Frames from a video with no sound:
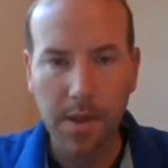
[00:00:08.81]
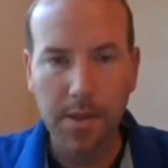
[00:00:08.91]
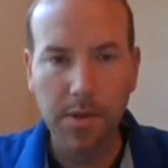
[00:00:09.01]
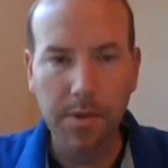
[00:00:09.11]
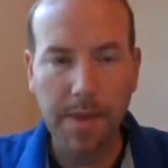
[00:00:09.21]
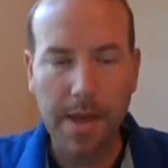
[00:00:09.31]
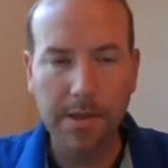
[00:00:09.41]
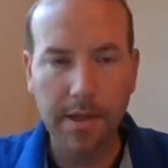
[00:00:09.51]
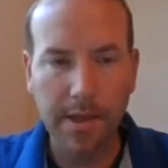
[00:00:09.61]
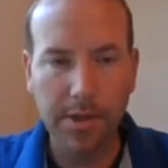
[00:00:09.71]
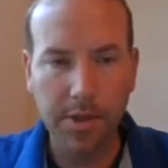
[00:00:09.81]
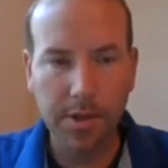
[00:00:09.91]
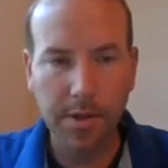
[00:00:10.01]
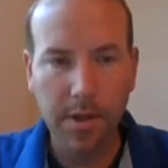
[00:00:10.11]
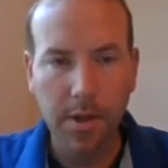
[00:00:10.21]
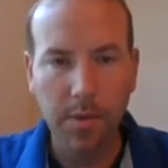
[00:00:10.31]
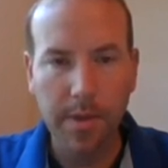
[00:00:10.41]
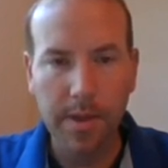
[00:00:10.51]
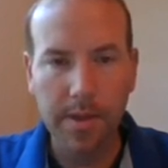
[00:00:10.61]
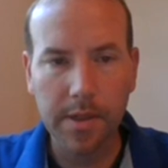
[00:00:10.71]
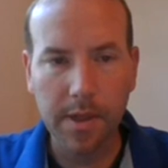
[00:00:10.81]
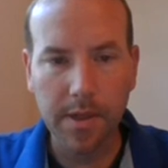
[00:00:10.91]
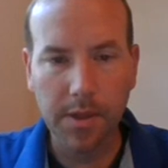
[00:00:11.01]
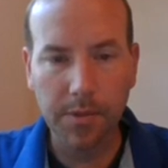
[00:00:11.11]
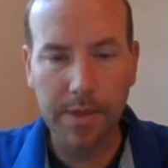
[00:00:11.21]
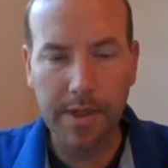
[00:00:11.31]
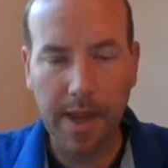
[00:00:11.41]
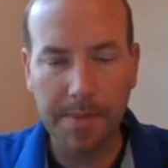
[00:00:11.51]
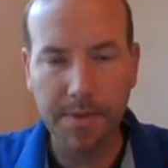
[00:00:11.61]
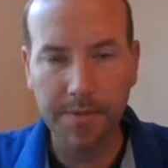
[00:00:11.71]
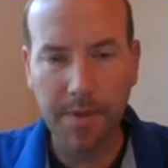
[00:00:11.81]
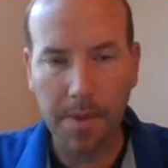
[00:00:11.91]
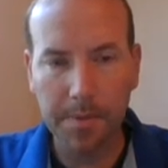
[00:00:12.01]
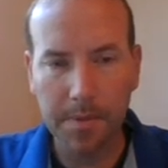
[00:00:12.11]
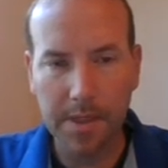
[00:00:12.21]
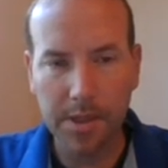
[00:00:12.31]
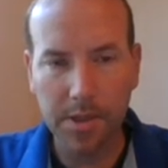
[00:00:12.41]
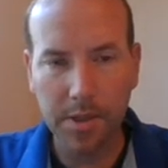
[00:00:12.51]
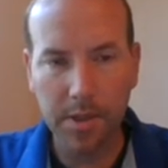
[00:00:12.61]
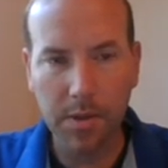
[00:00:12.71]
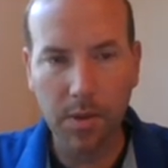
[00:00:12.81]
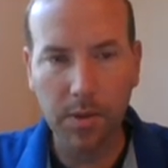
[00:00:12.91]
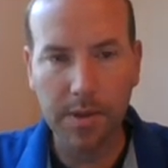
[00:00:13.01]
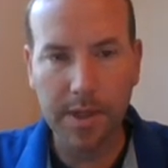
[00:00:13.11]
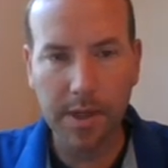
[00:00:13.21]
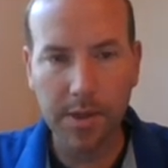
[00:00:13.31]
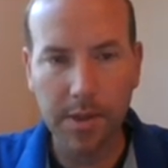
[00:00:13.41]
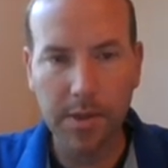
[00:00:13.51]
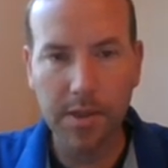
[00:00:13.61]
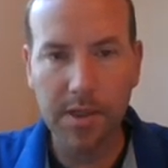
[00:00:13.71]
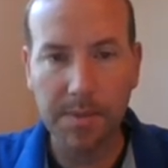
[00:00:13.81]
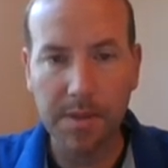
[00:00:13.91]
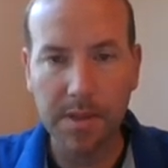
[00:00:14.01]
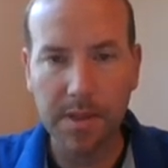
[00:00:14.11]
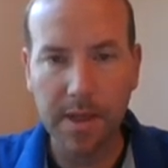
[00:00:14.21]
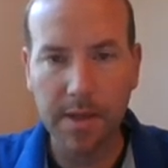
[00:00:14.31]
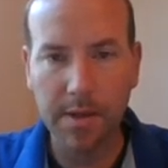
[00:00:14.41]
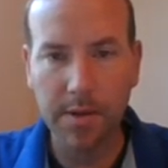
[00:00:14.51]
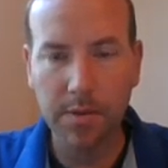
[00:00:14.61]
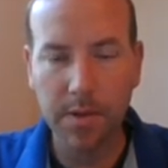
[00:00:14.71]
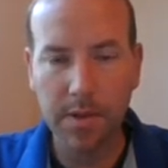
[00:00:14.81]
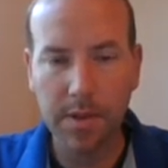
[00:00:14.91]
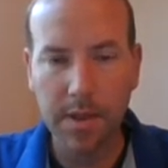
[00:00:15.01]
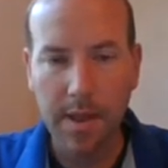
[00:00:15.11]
So in the past lecture, we discussed three types of optimization: golden section, steepest ascent, and Newton's.